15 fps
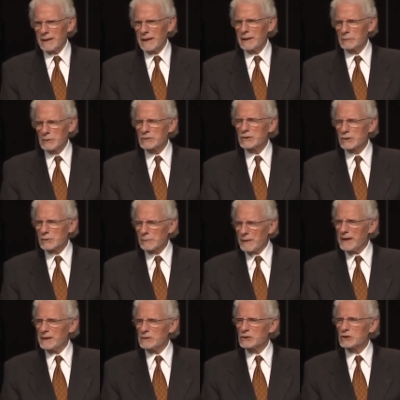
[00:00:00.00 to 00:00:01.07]
It was a
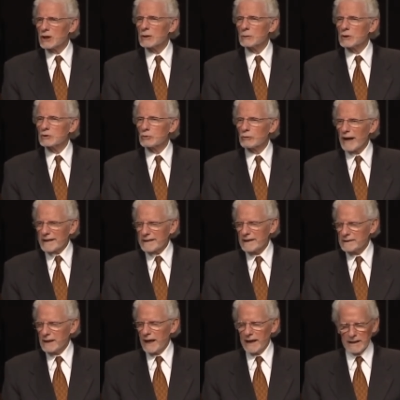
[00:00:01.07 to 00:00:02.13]
speech that was
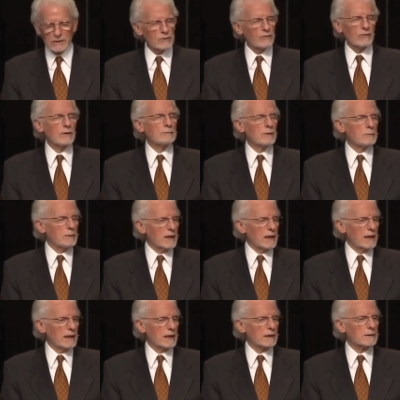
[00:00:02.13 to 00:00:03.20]
recognized from the
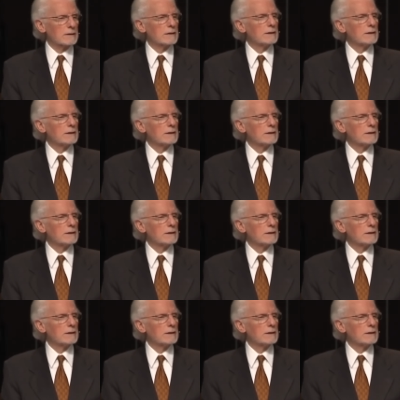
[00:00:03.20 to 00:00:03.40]
beginning.